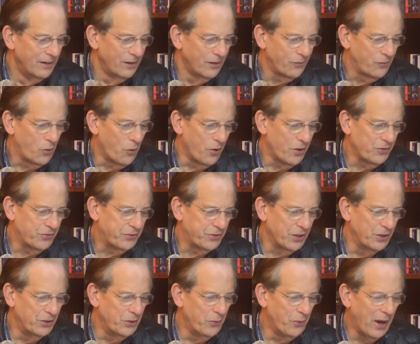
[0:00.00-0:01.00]
of course, the
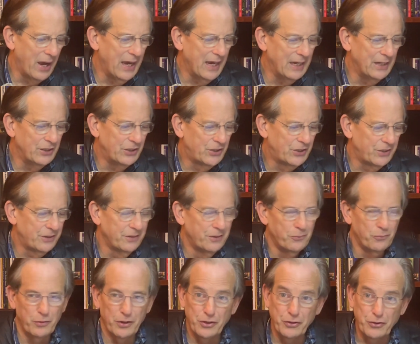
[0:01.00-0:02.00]
New Age
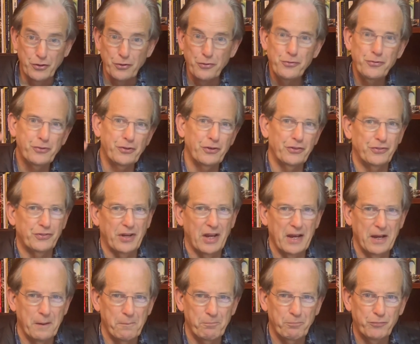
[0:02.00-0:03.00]
reduces
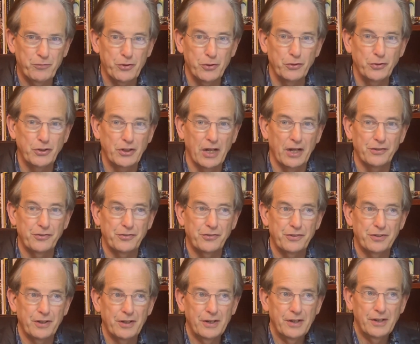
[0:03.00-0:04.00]
him to
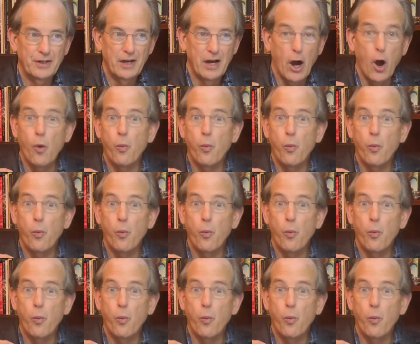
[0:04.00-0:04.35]
just a